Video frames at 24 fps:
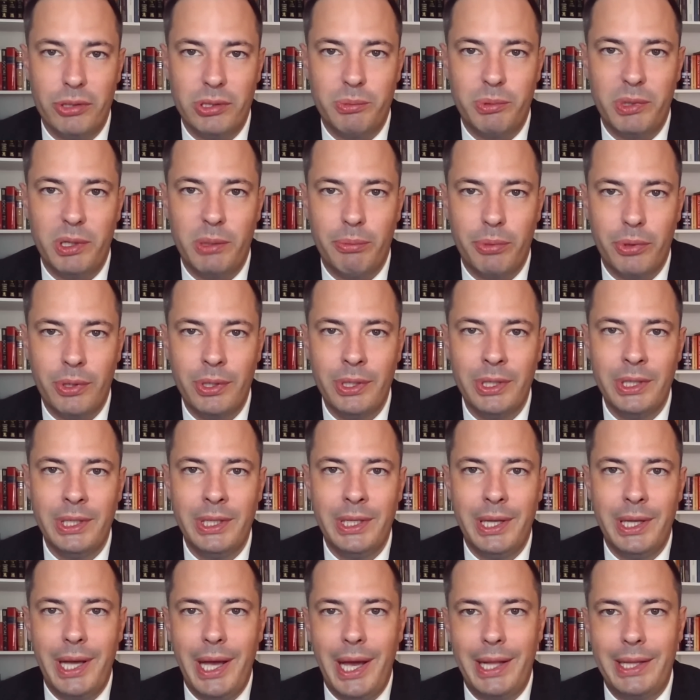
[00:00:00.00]
those people
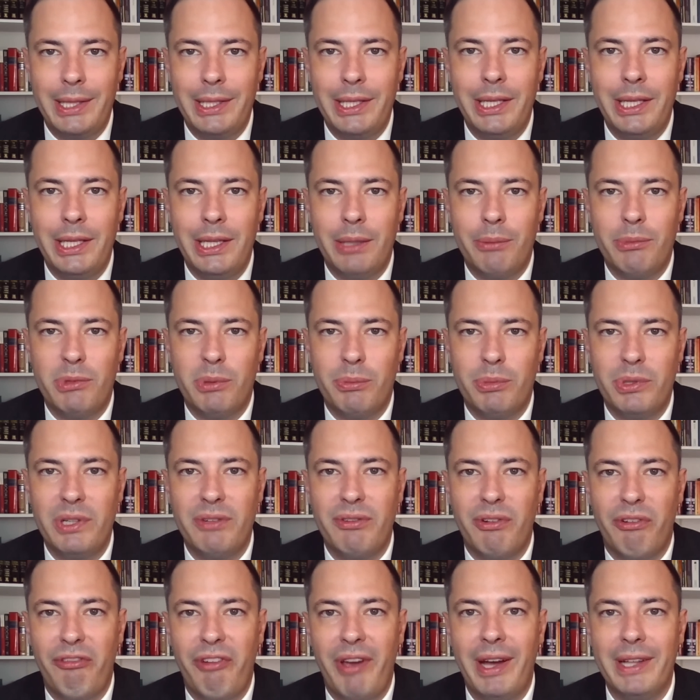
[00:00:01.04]
and leading them to
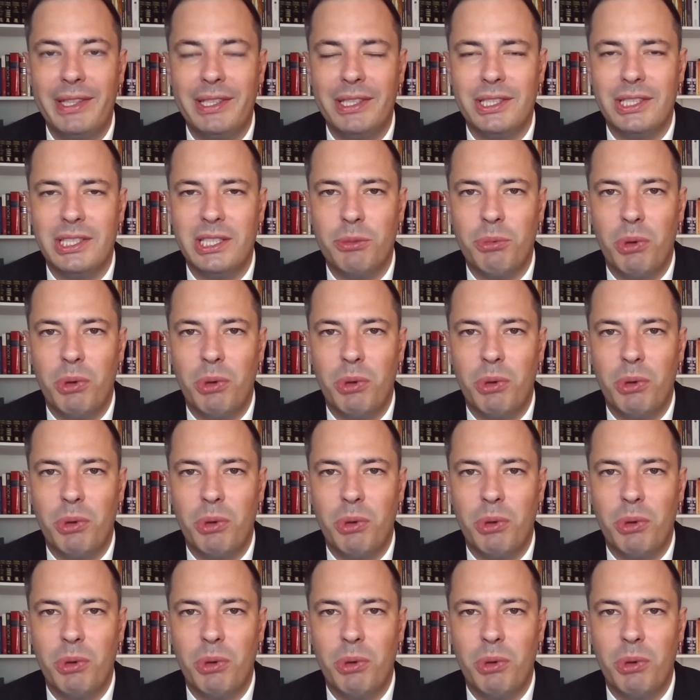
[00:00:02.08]
believe a fantasy